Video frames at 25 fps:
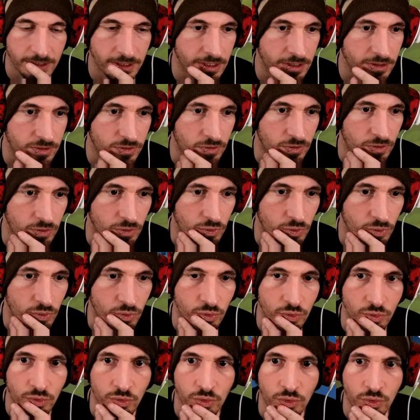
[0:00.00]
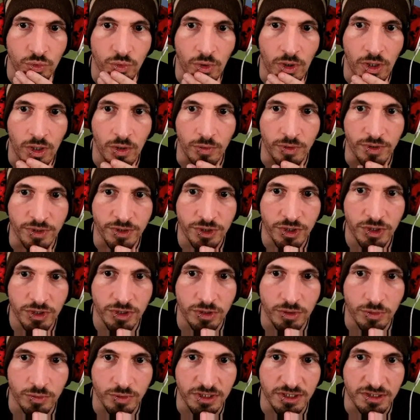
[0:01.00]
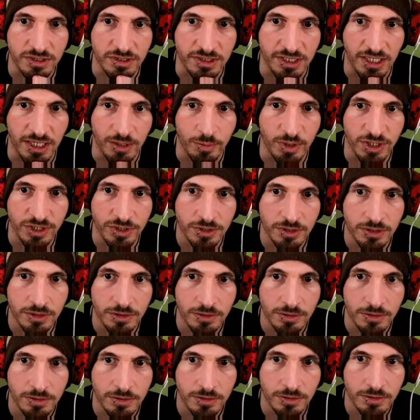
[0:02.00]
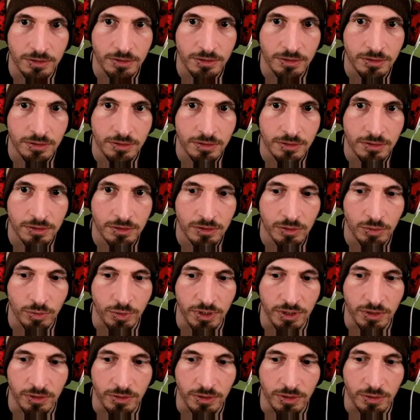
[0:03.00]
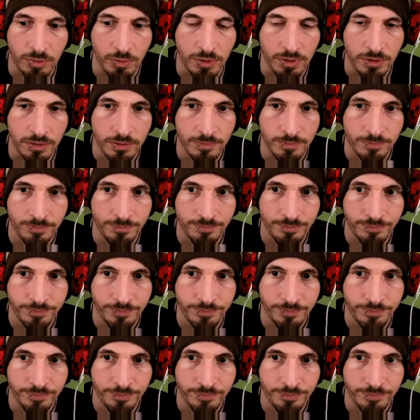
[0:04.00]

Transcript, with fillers: Let's do... Oh, this should do decent damage. 2031.